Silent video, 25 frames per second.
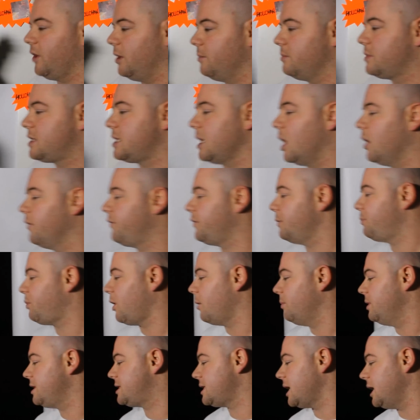himself, he'd
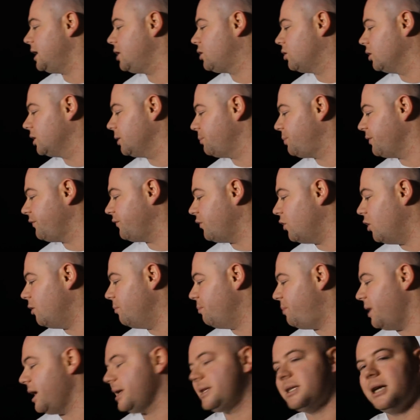probably say he could have
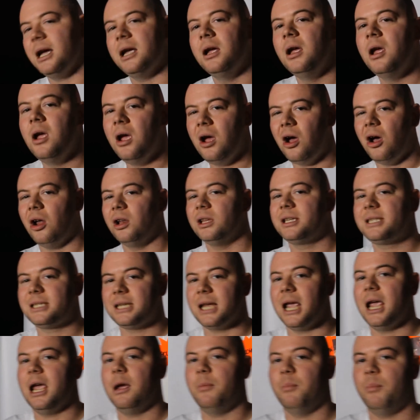performed better on
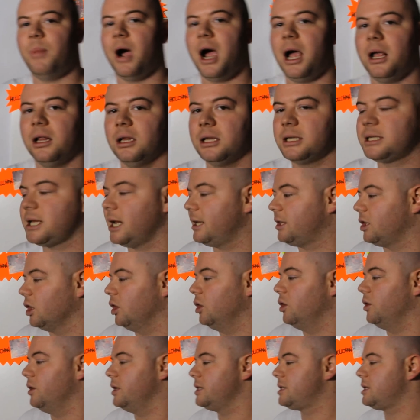certain battles, like the
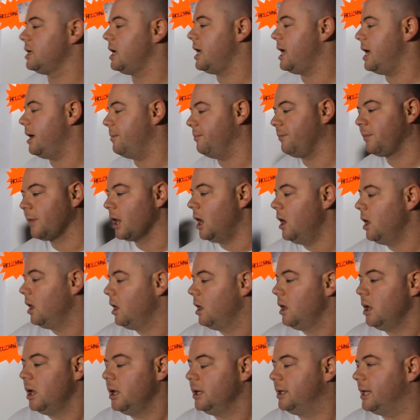Lunacy,
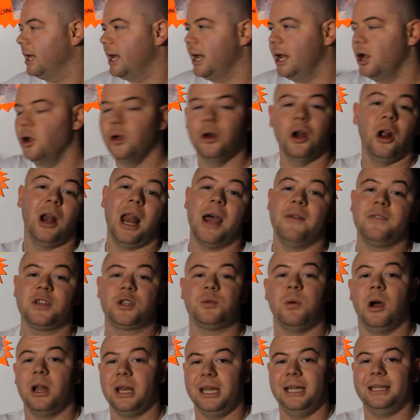the Uno
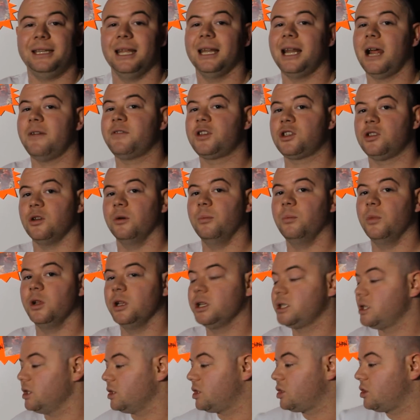Lavis one. He did have
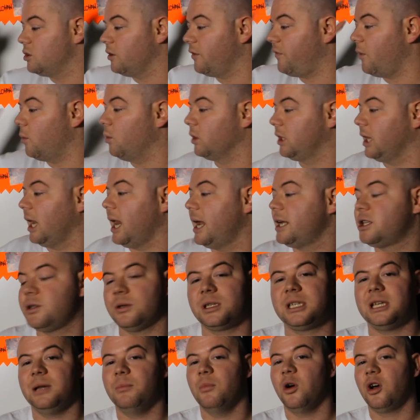stumbles and stuff. I would have liked to
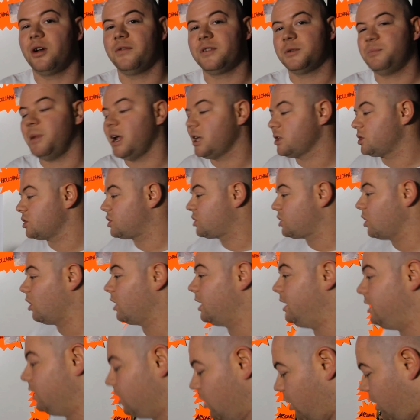see more of his battles, so
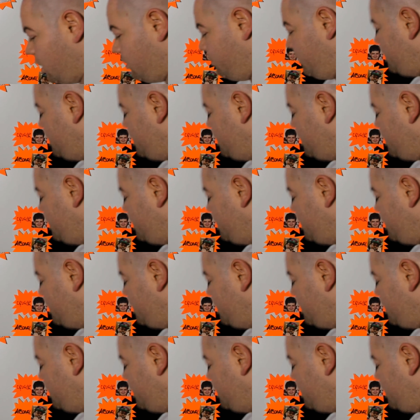sorry, you're not in